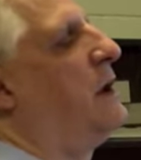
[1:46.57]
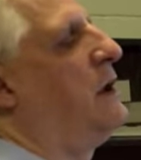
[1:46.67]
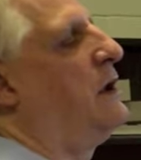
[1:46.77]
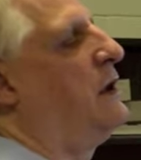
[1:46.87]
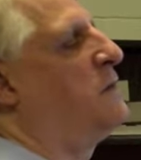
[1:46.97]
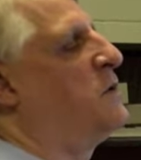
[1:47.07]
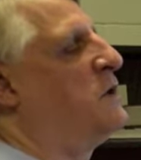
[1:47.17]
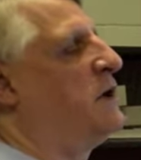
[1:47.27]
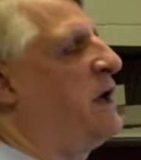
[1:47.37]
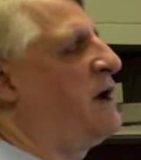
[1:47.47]
And I'm
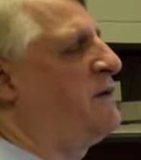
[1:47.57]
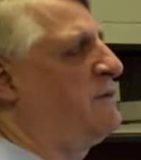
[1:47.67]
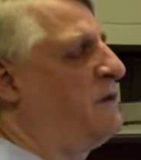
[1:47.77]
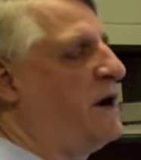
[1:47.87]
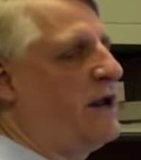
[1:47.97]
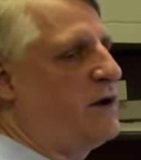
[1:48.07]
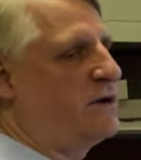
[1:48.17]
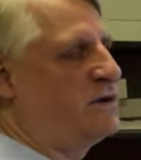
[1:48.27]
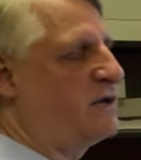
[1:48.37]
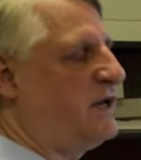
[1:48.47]
going to right
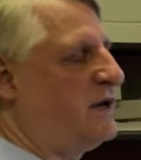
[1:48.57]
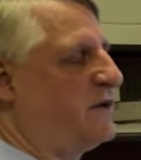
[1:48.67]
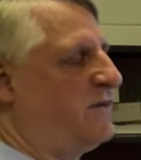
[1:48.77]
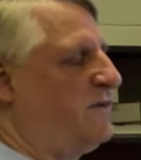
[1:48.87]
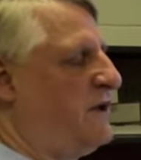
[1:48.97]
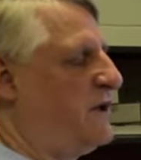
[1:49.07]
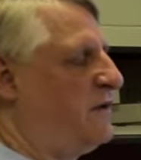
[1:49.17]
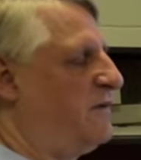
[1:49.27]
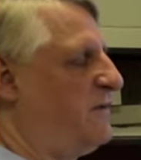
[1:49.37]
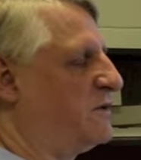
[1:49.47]
arrow to hear
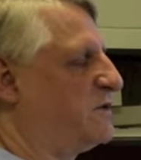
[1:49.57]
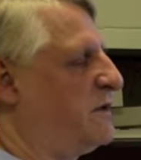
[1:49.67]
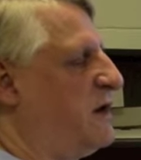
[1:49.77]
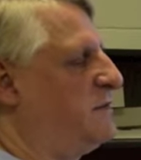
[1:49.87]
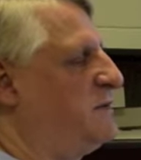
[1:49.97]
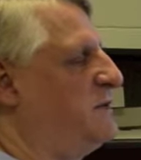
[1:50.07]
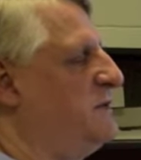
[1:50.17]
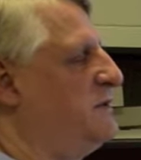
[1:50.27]
the filter option.